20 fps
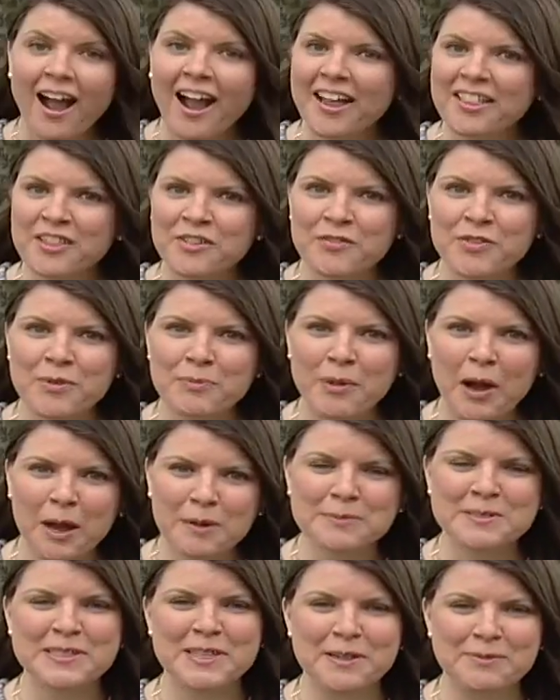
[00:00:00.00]
I love the
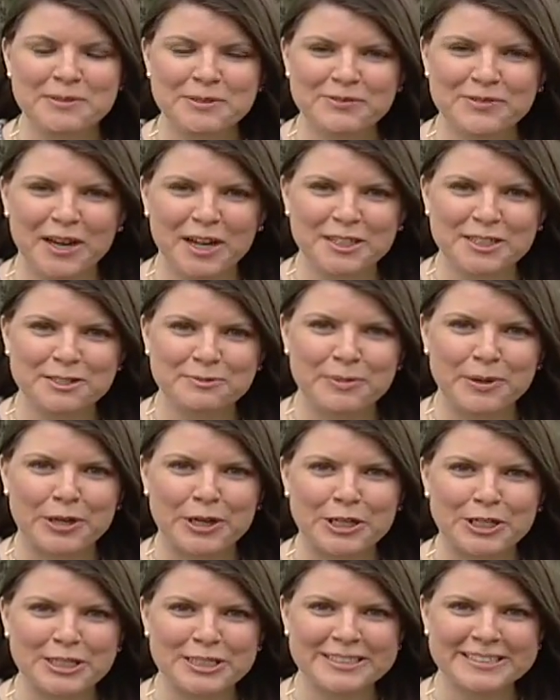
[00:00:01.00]
Moms Club in
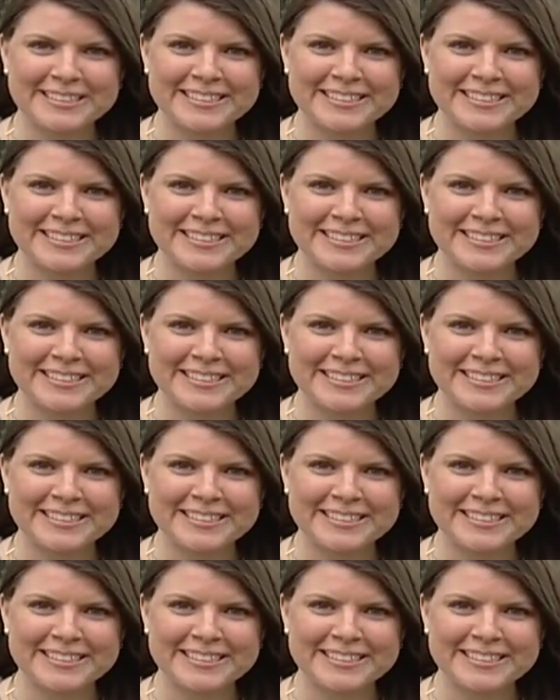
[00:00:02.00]
Foxboro.